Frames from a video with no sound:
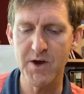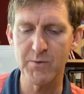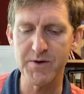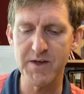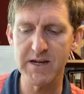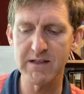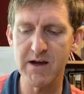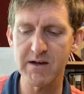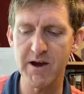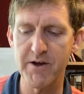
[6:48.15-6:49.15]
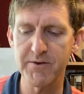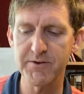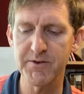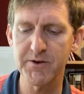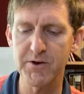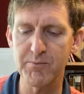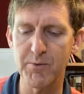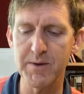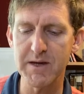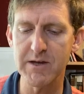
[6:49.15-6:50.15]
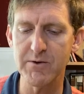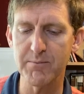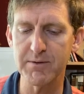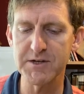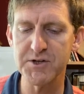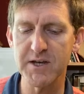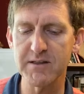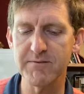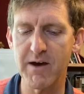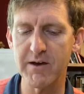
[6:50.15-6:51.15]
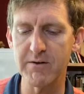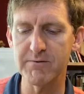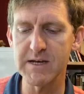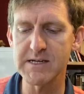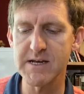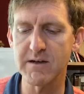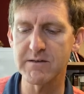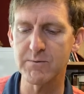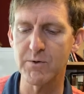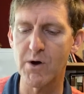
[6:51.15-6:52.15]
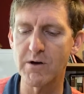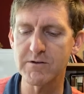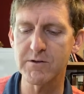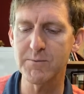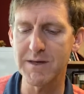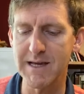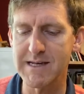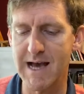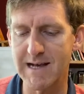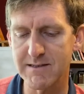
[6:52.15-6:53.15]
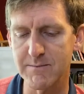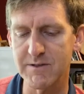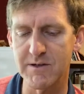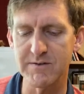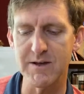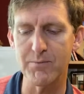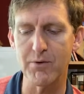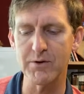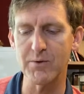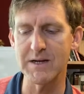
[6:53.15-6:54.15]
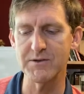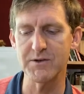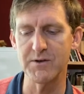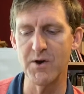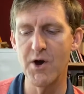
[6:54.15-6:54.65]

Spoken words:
With any luck, others in the group will begin to appreciate the value of details and will also begin to ask themselves the important question,